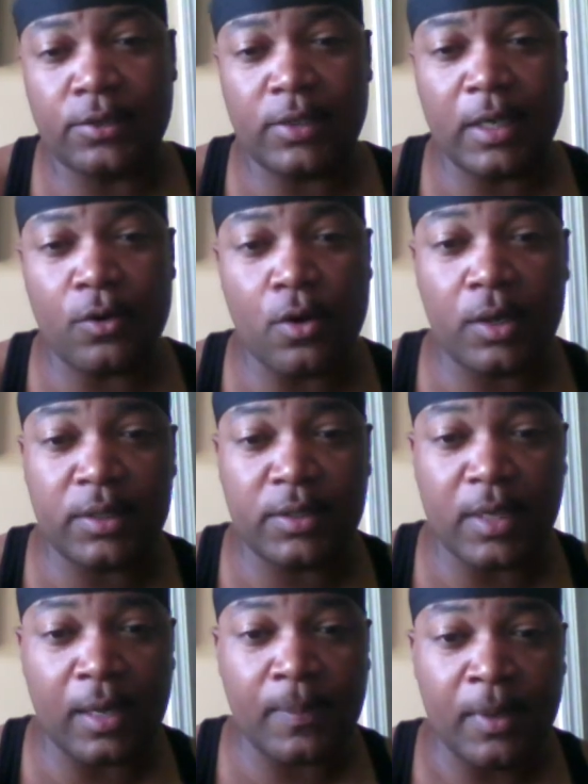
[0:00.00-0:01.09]
your channel all the
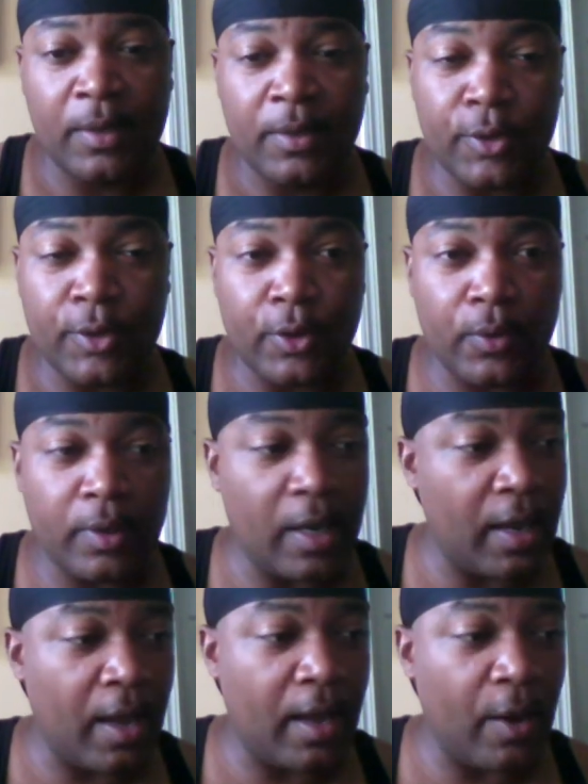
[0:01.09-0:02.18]
time, and
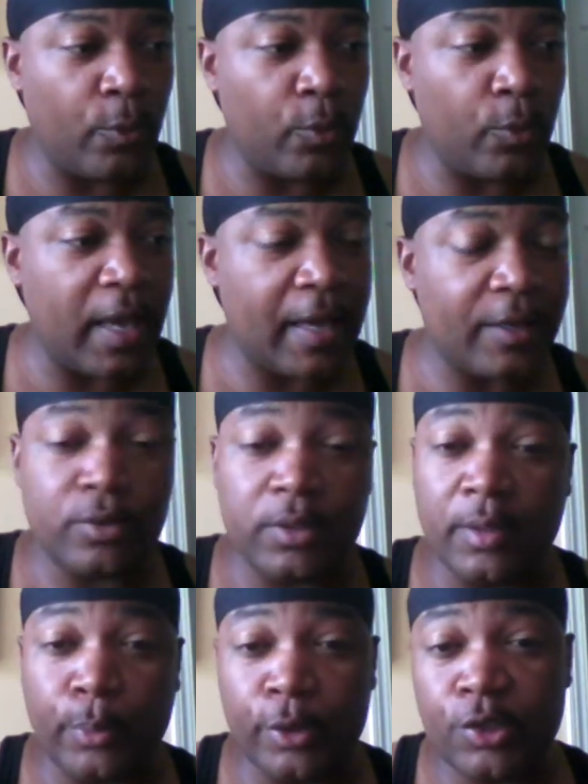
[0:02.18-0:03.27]
I really actually
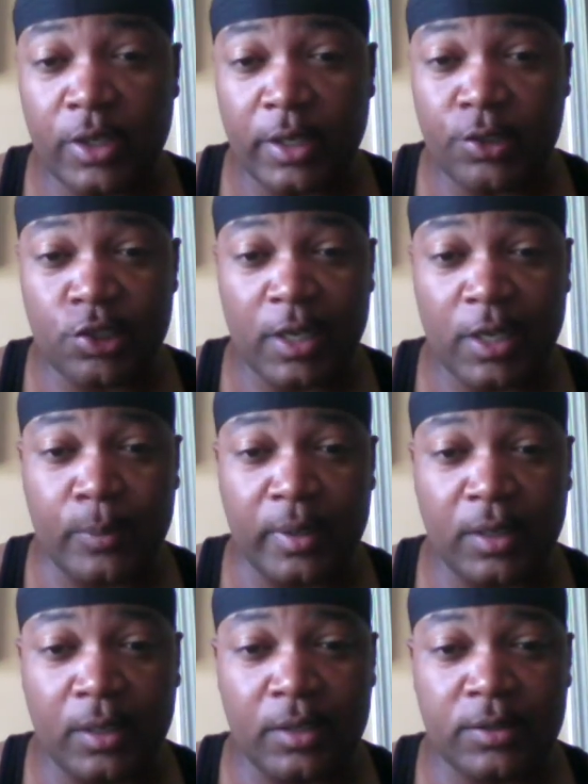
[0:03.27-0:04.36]
appreciate your channel
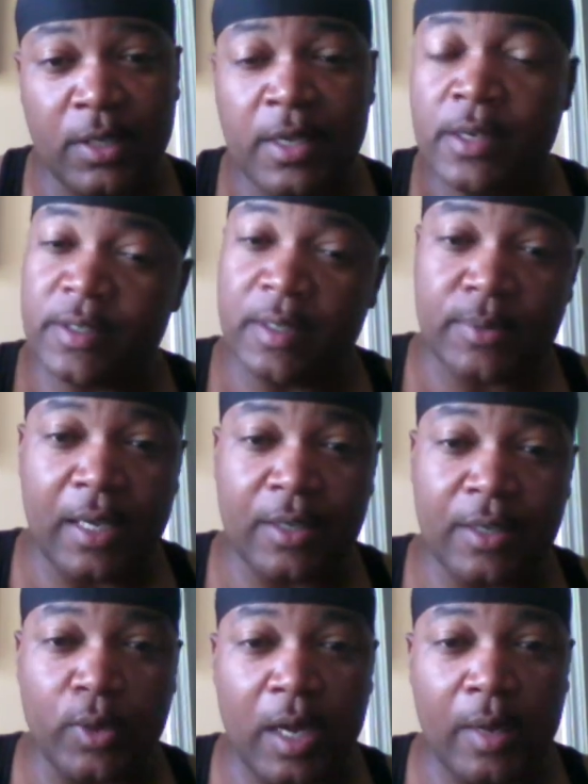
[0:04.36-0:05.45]
because
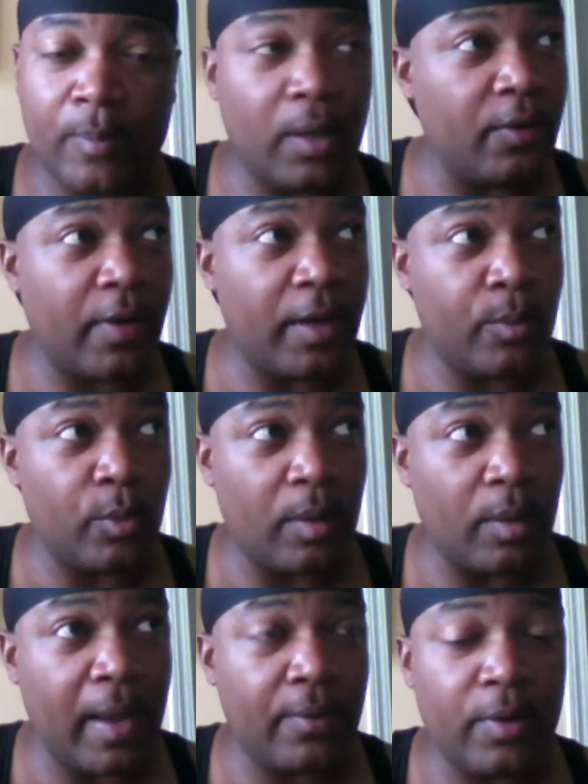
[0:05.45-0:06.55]
sometimes when I'm unavailable and
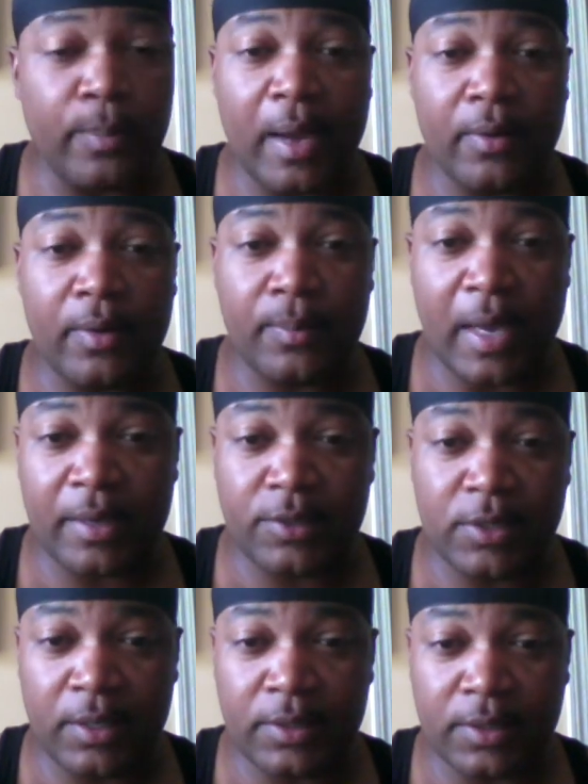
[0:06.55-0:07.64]
I'm out and about and I don't have
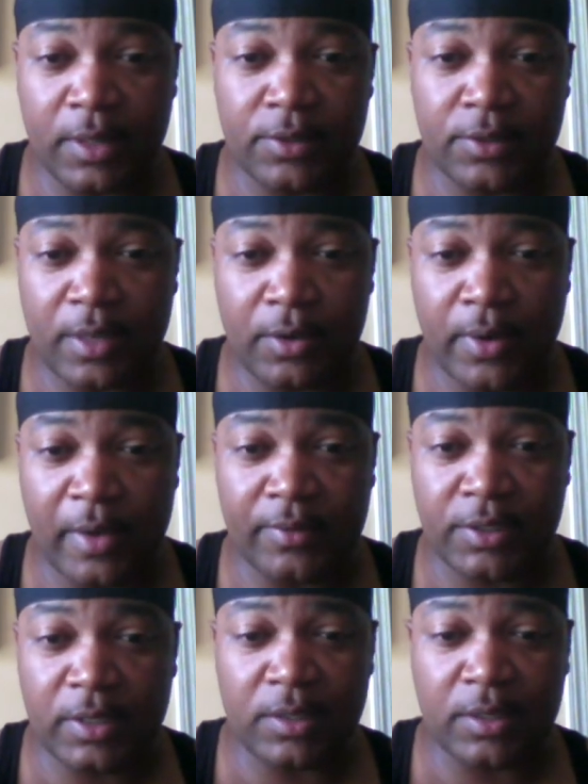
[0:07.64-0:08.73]

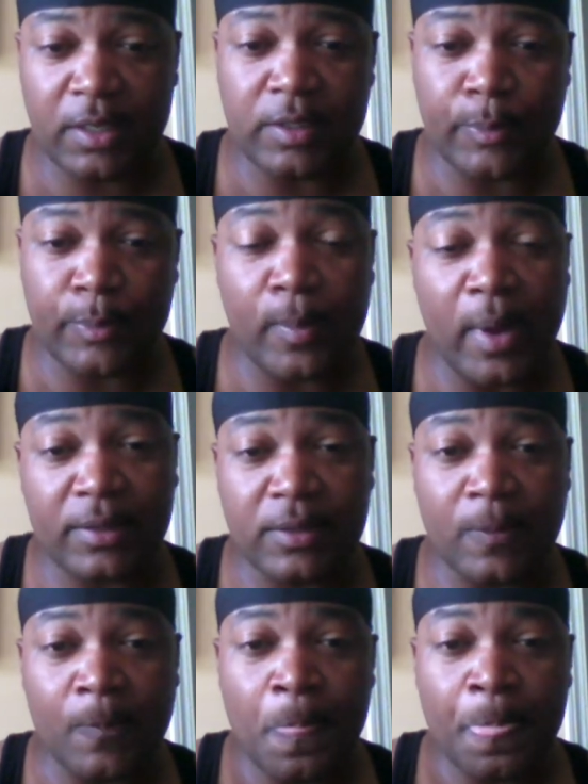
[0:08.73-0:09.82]
a chance to catch up on
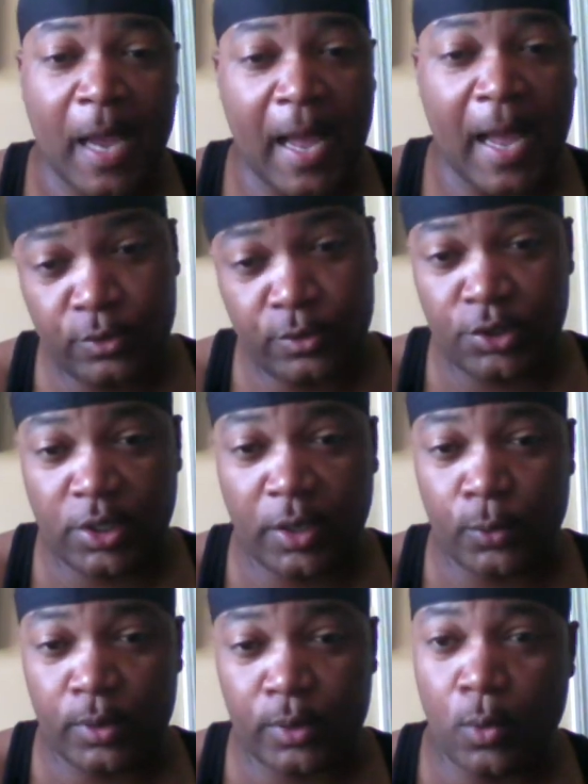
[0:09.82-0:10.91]
boxing, I actually check
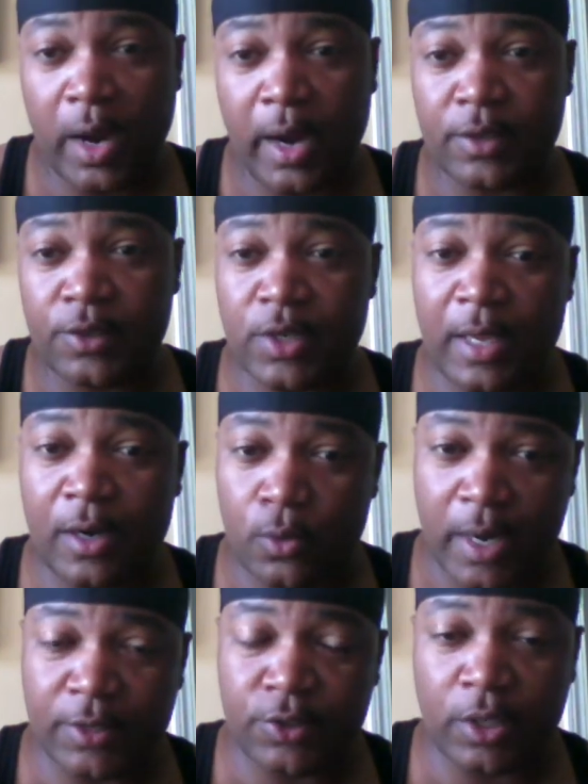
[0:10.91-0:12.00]
with the Wires channel
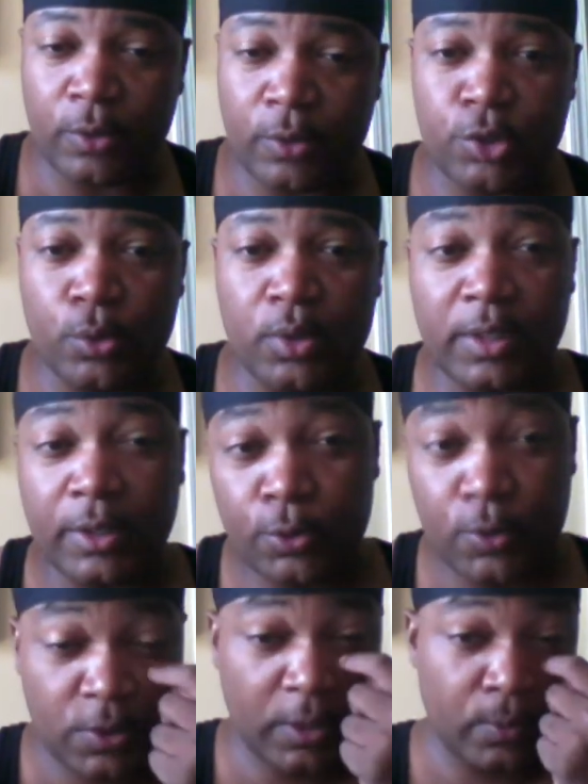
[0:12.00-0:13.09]
or I check with yours. I
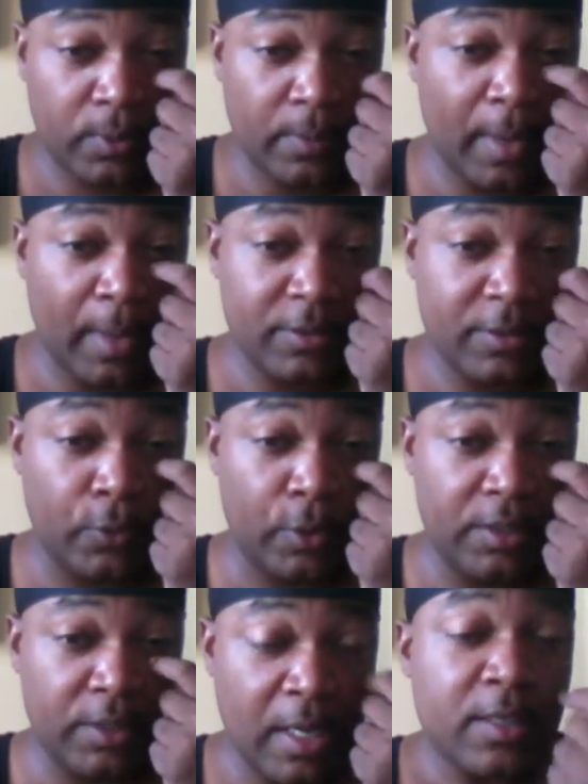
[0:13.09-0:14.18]
usually check with the Boxing
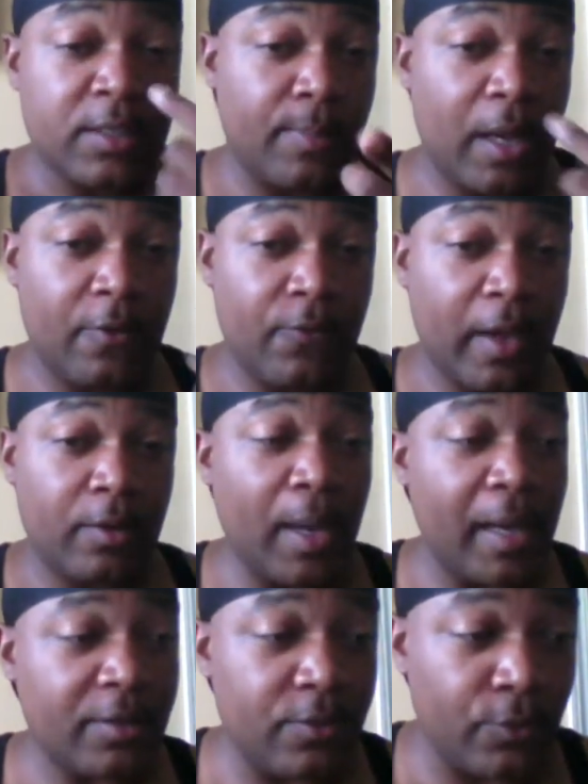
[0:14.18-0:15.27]
Voice. As a matter of fact, the
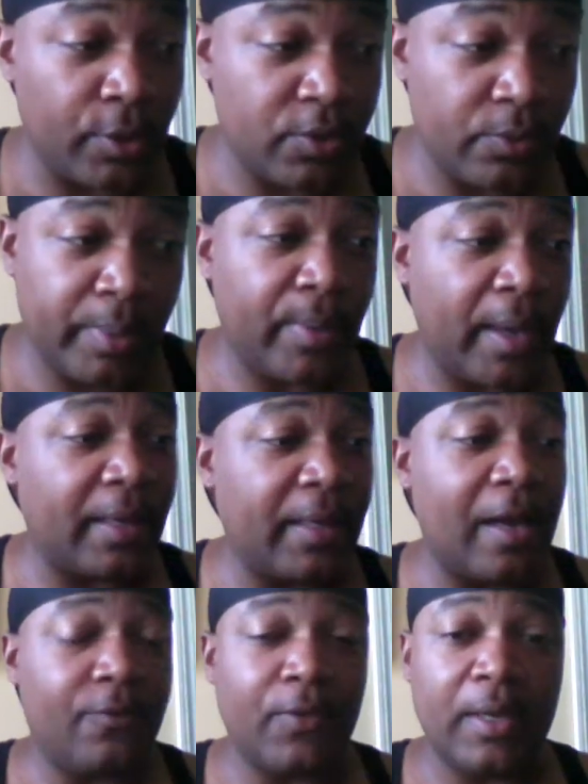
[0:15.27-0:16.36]
Boxing Voice is a big
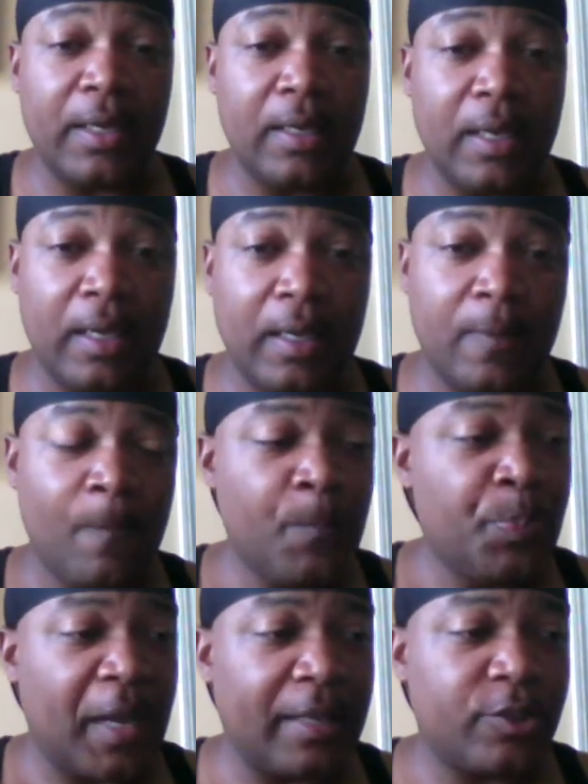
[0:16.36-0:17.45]
Pacquiao fan, and
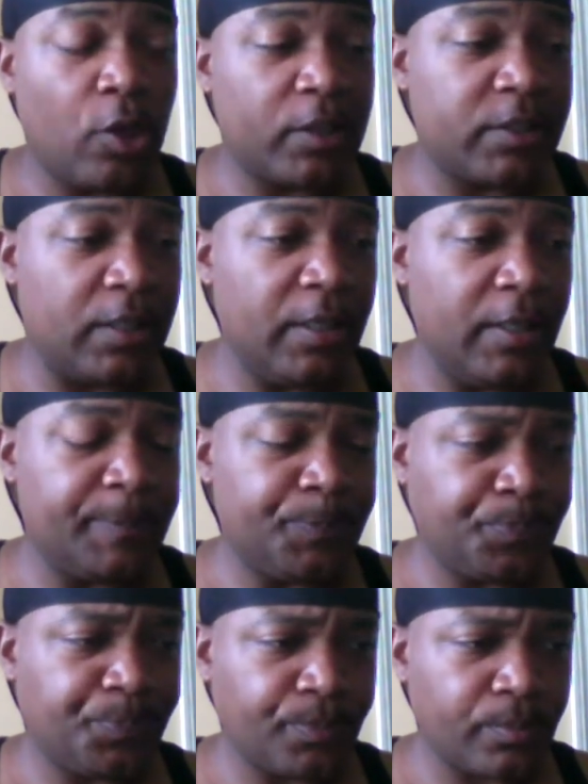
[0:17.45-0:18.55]
I talked to
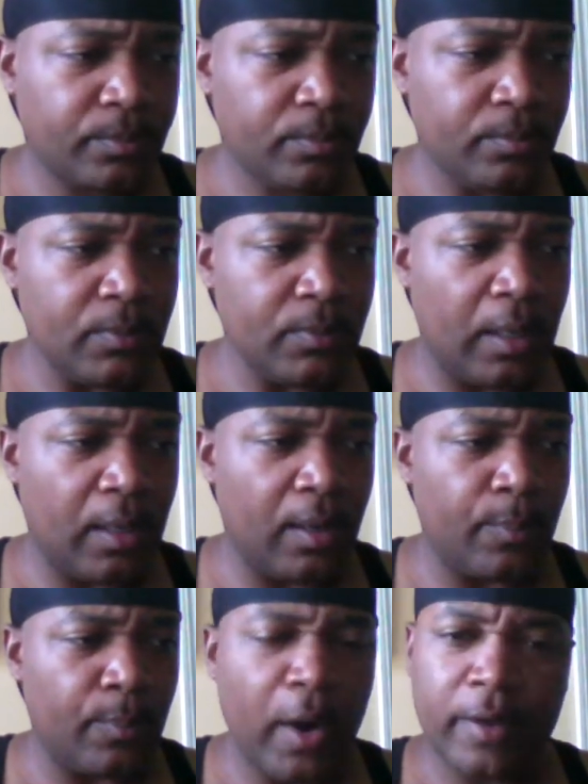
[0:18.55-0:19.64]
him
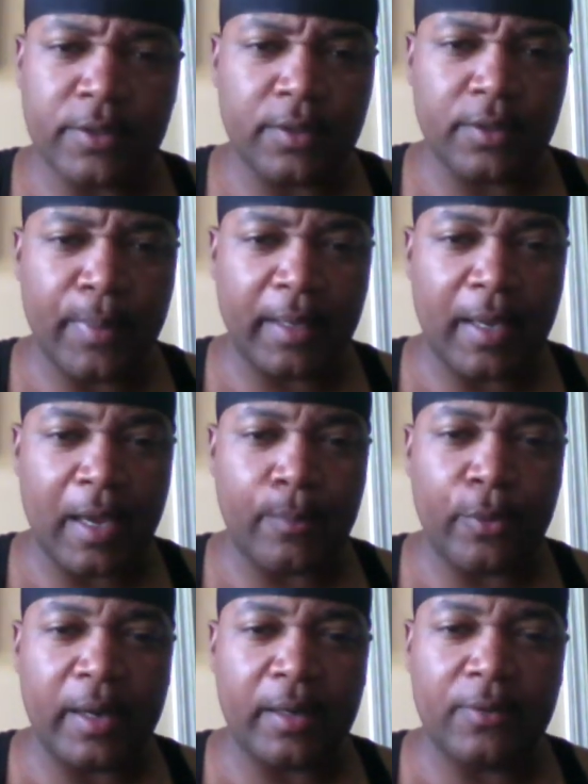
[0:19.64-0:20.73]
prior to the
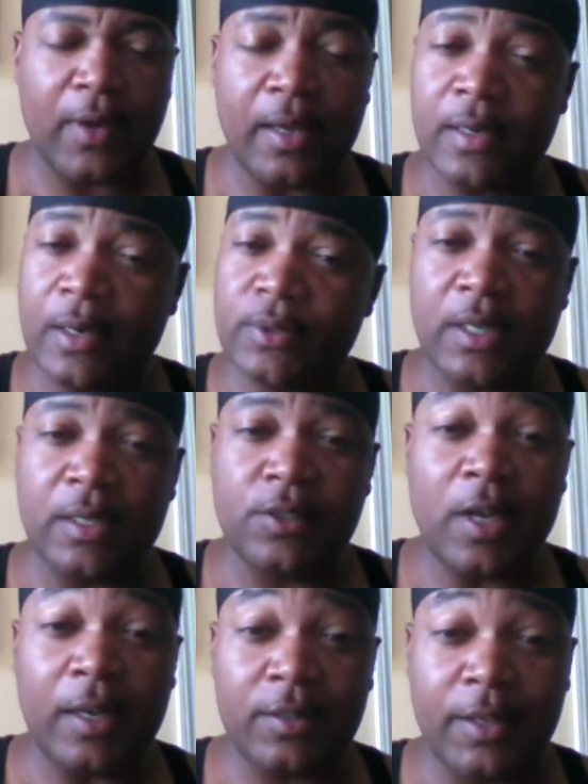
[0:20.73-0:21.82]
Pacquiao-Bradley fight, and I was kind of
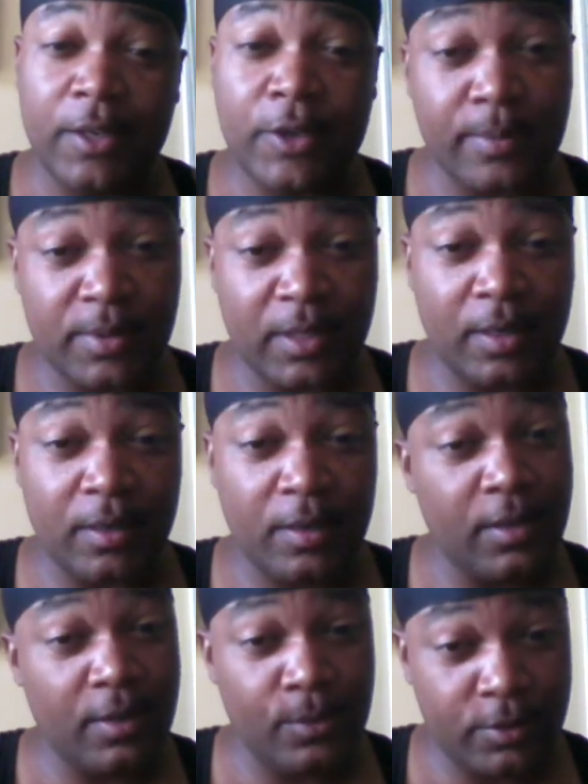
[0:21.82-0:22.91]
shocked to hear him say that
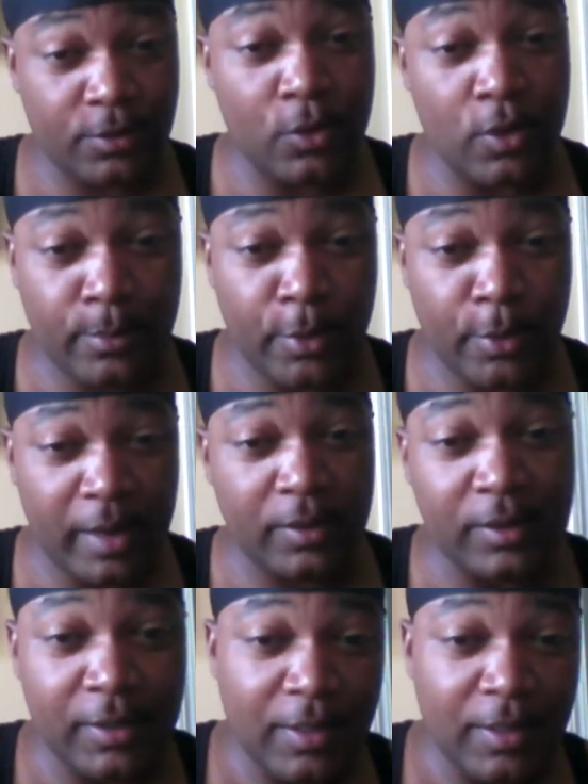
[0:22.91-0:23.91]
he was going for Bradley.